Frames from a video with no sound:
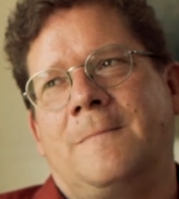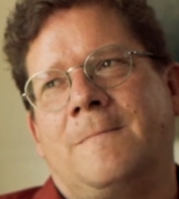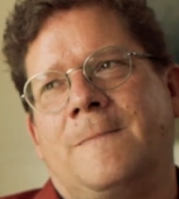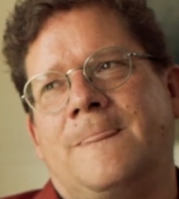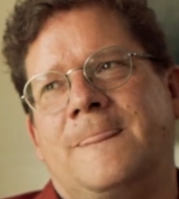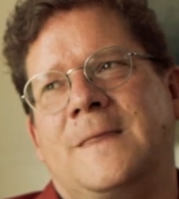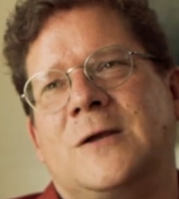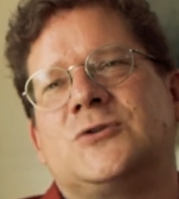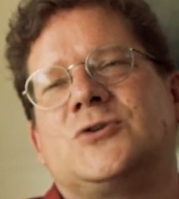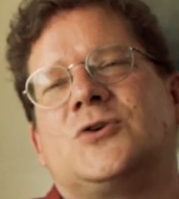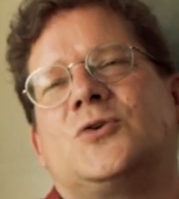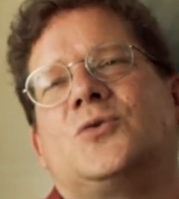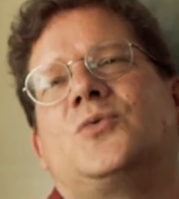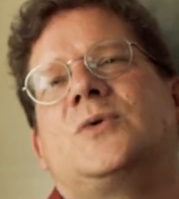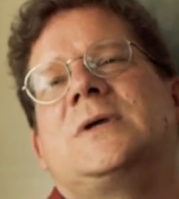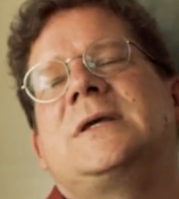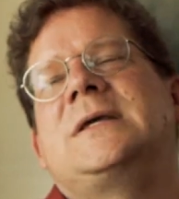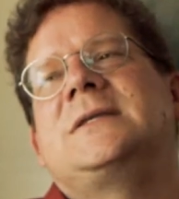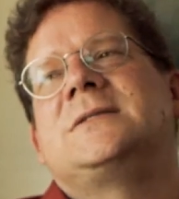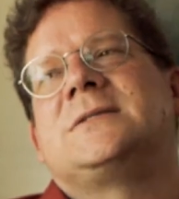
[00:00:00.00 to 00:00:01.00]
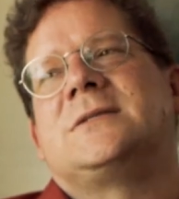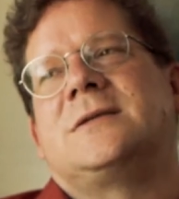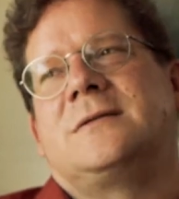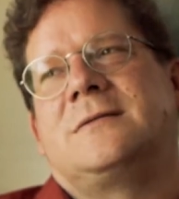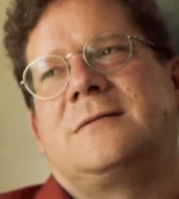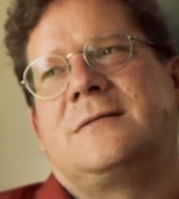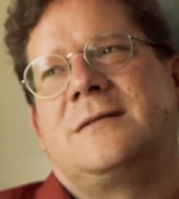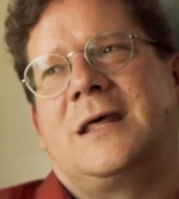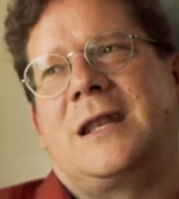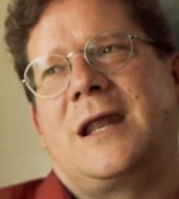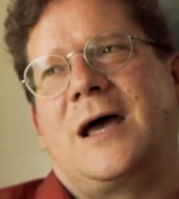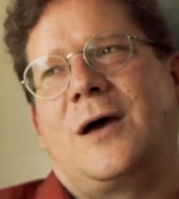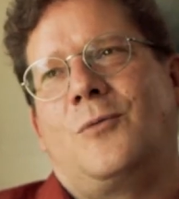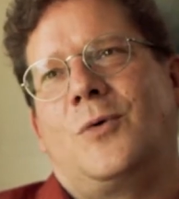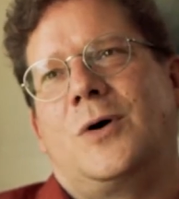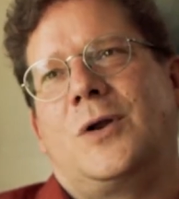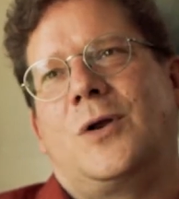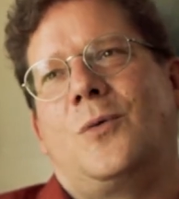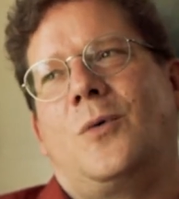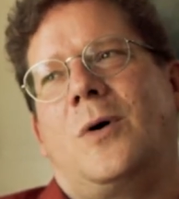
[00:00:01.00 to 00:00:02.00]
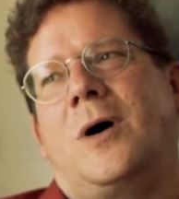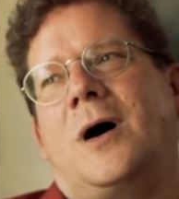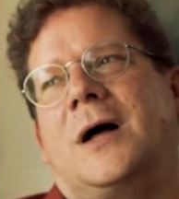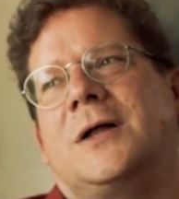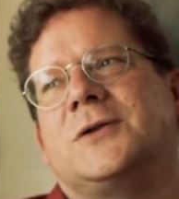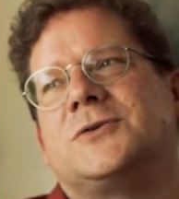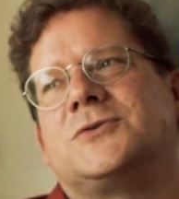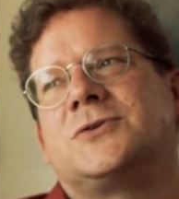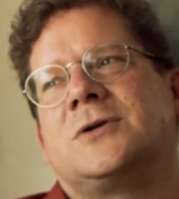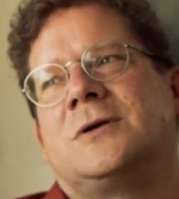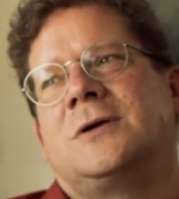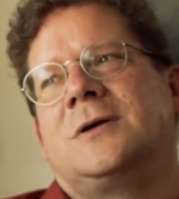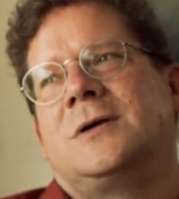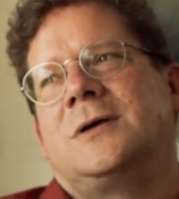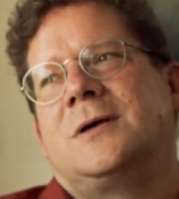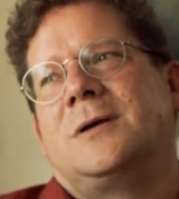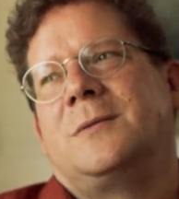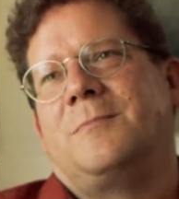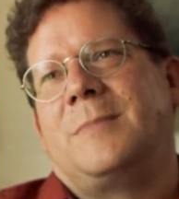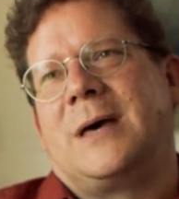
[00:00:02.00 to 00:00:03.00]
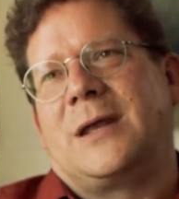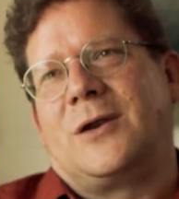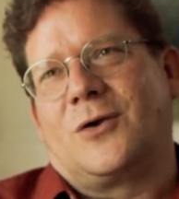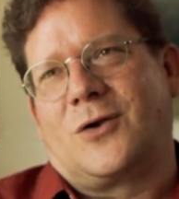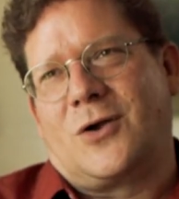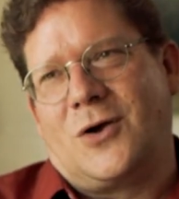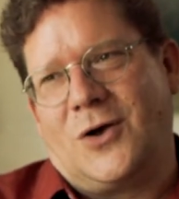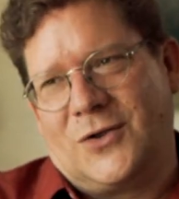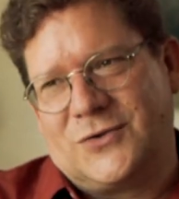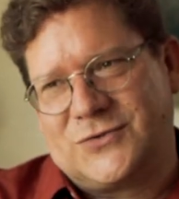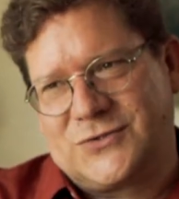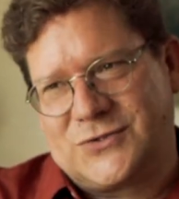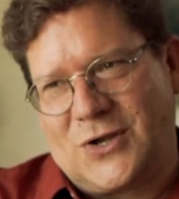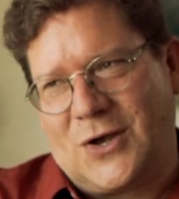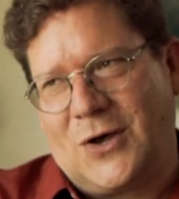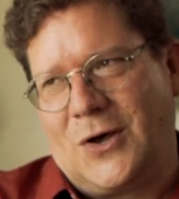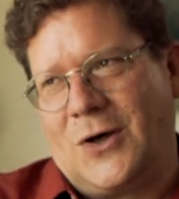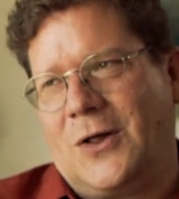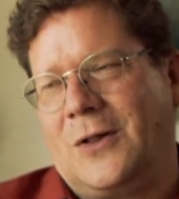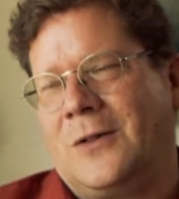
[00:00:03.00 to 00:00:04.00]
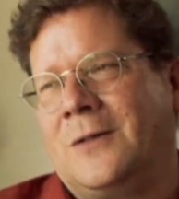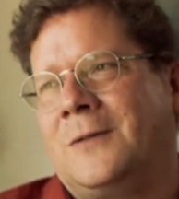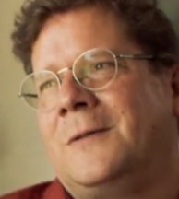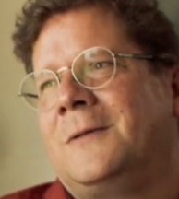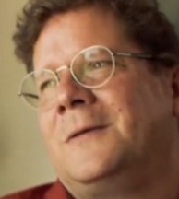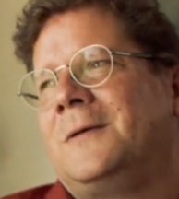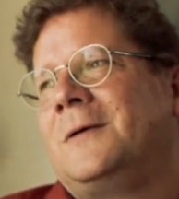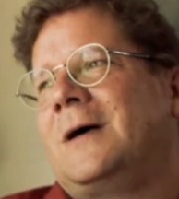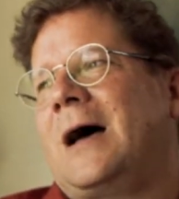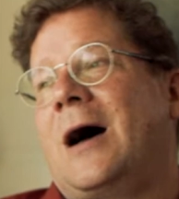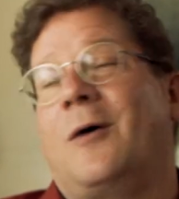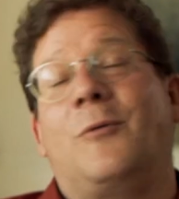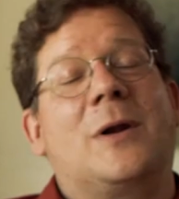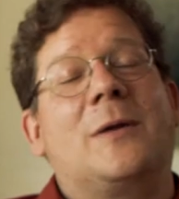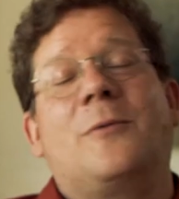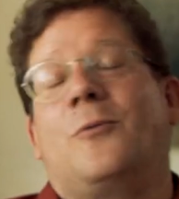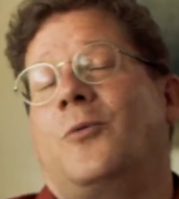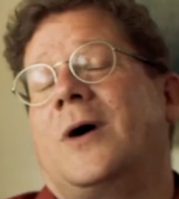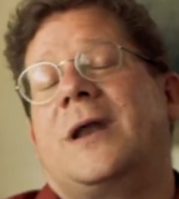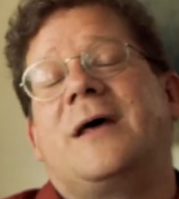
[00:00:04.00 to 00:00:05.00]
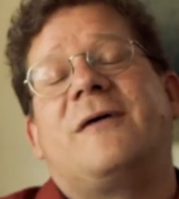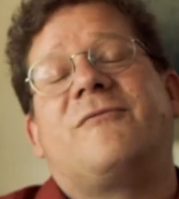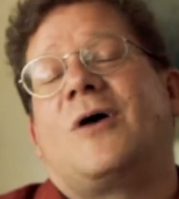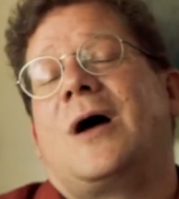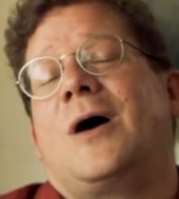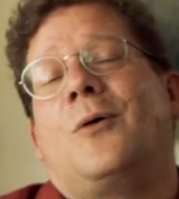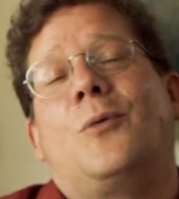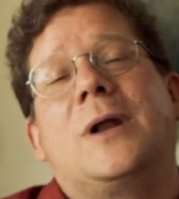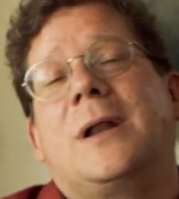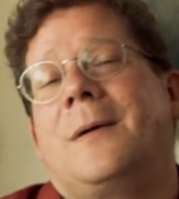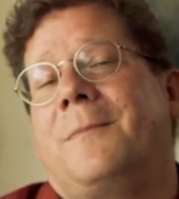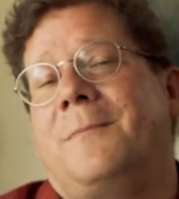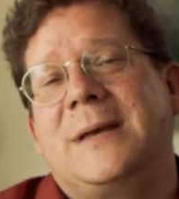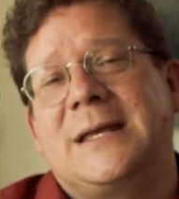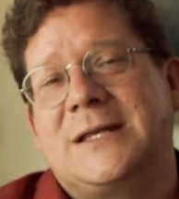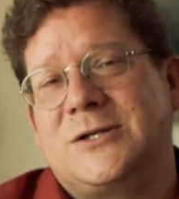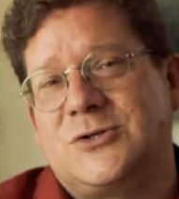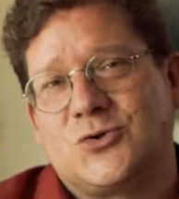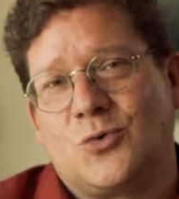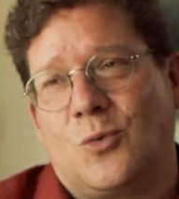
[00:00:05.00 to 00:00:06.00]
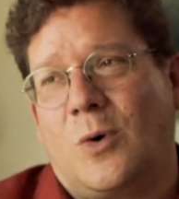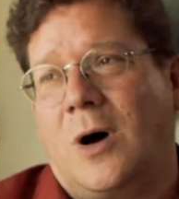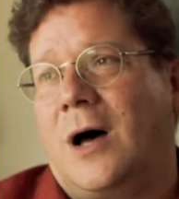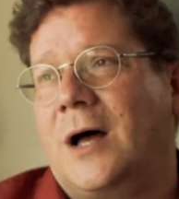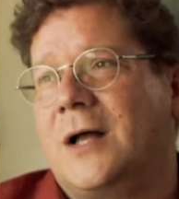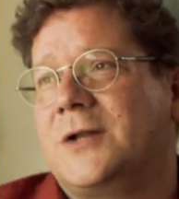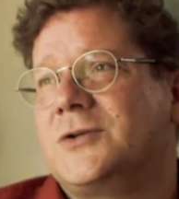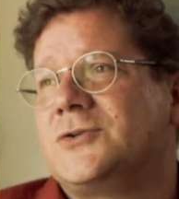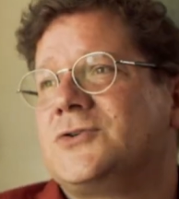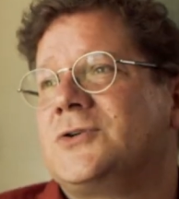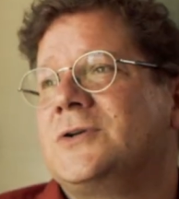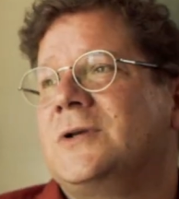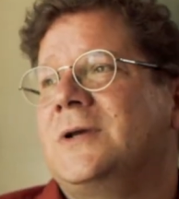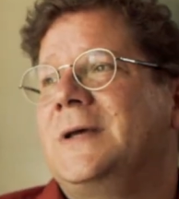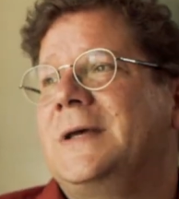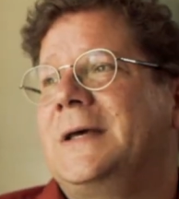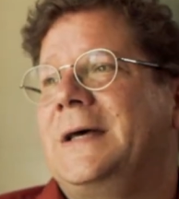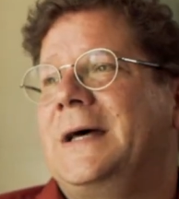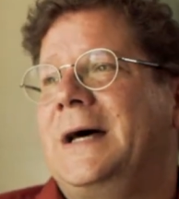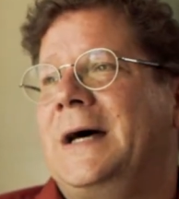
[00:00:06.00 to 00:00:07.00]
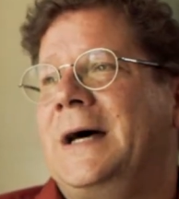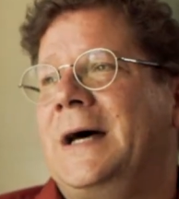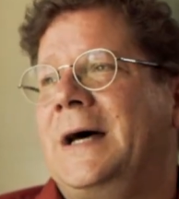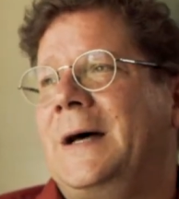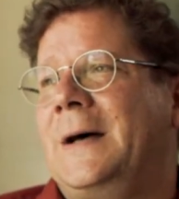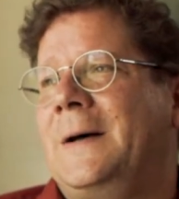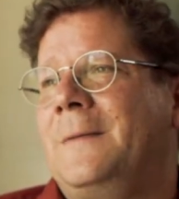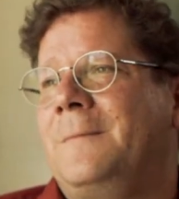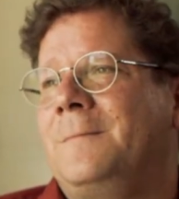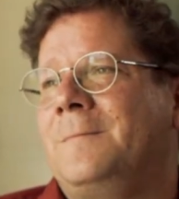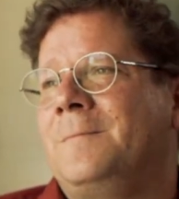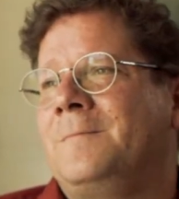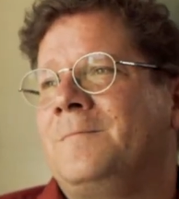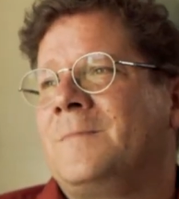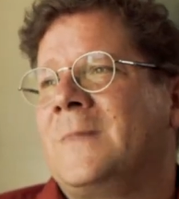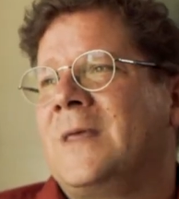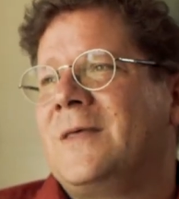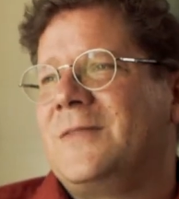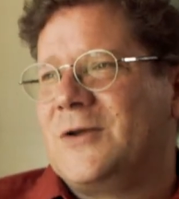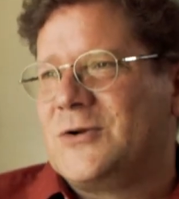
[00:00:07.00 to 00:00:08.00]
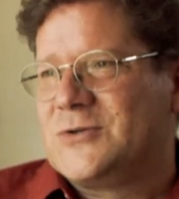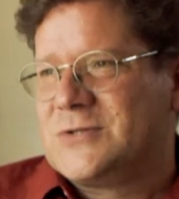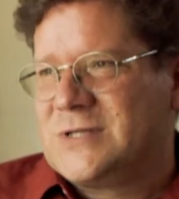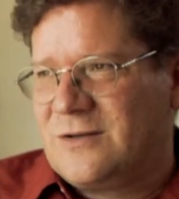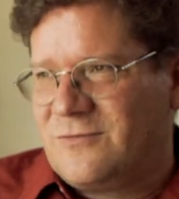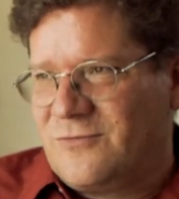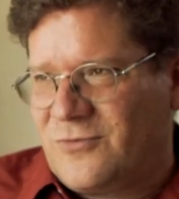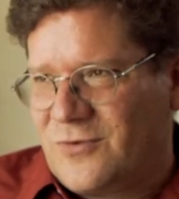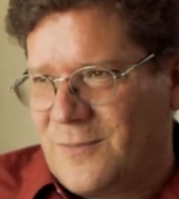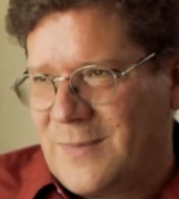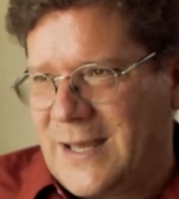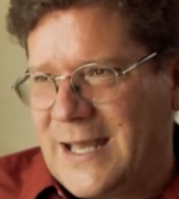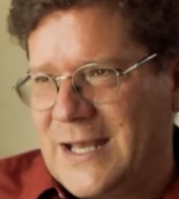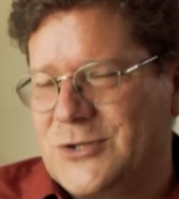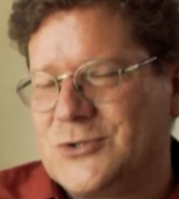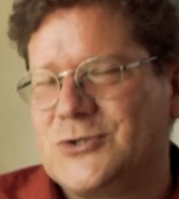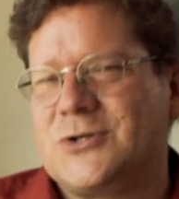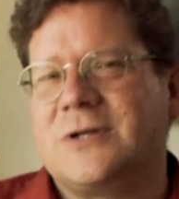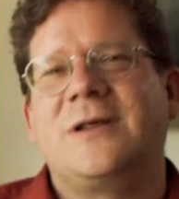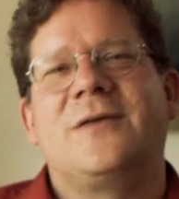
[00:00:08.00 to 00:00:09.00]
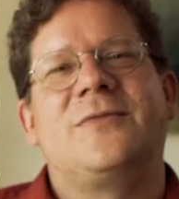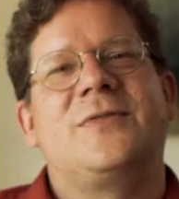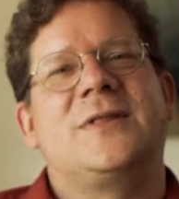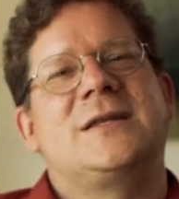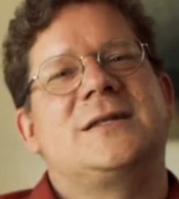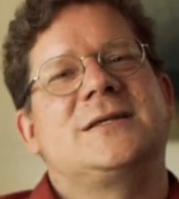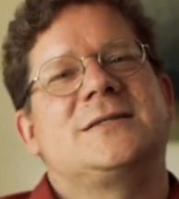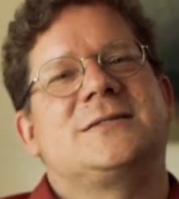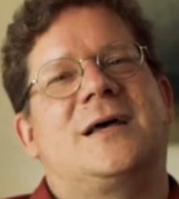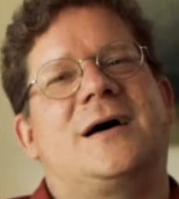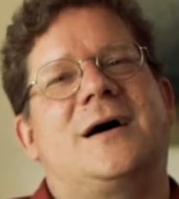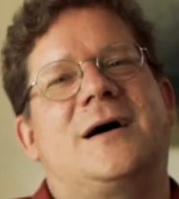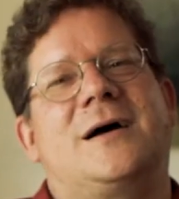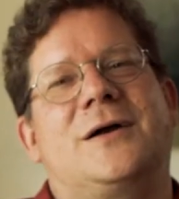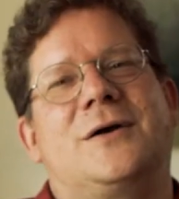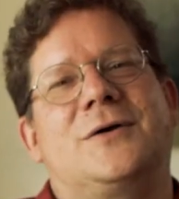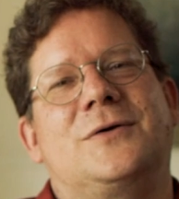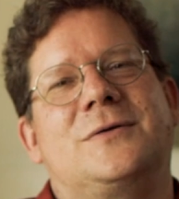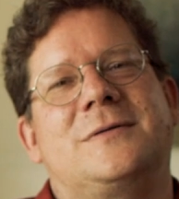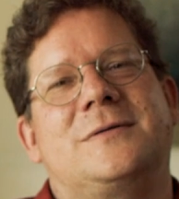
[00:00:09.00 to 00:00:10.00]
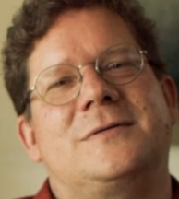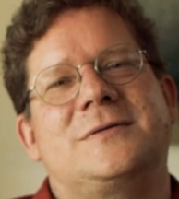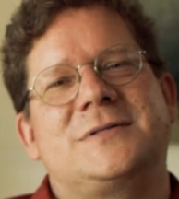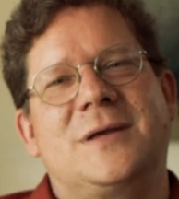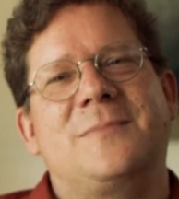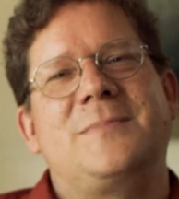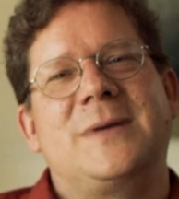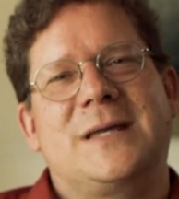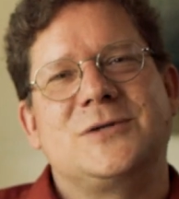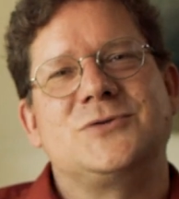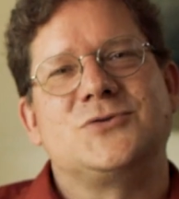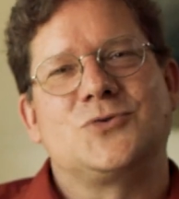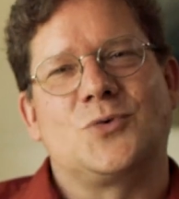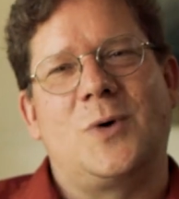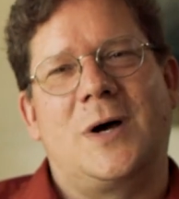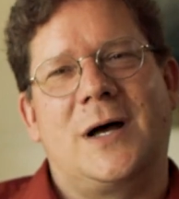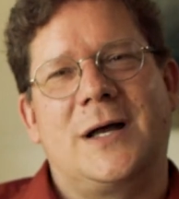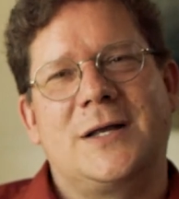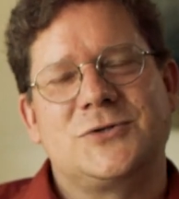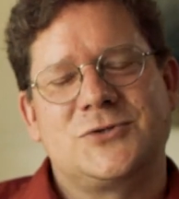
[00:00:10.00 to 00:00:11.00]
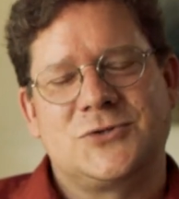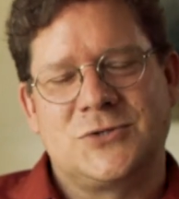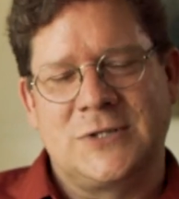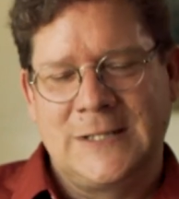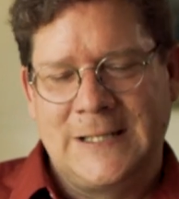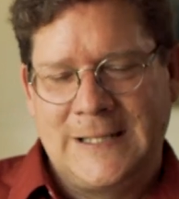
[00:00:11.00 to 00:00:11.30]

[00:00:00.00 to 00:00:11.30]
There's a reason that I want to watch Better Call Saul. Whatever I want to binge watch. There's information in the desire to binge watch.